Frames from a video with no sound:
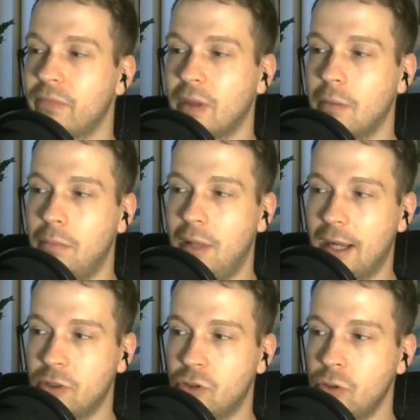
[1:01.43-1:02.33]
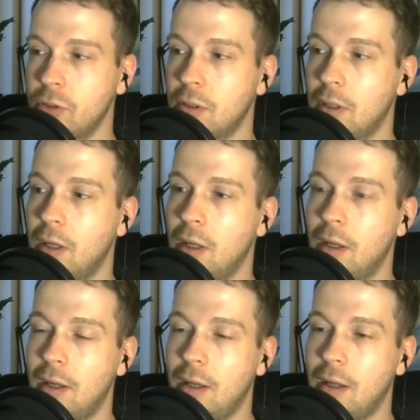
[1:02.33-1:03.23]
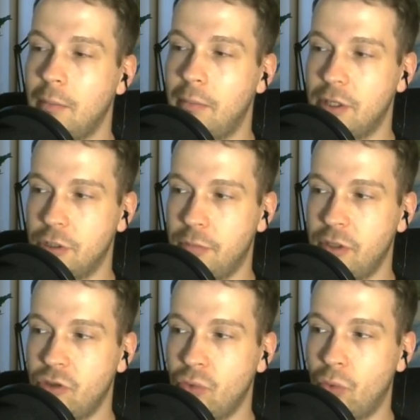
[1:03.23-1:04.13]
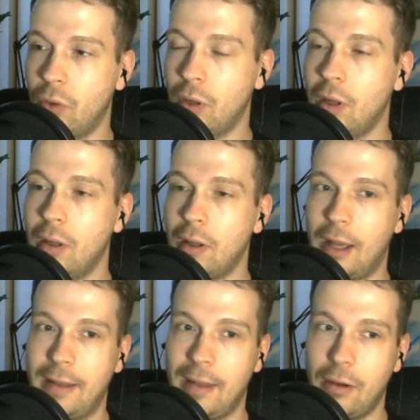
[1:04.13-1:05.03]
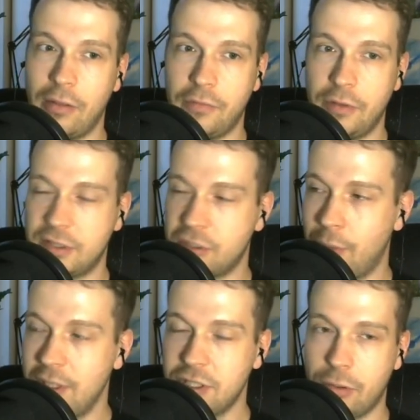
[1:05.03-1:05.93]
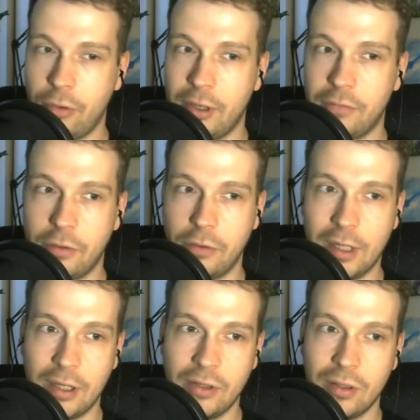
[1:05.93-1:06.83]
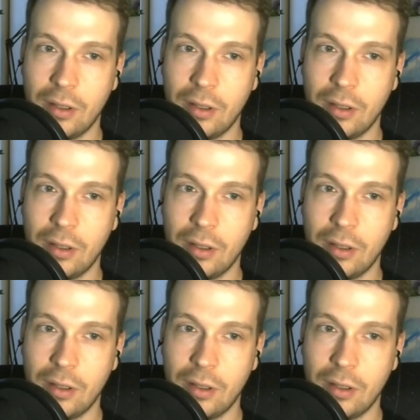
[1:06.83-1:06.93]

Black took, bishop e2. And now the first question already for you guys.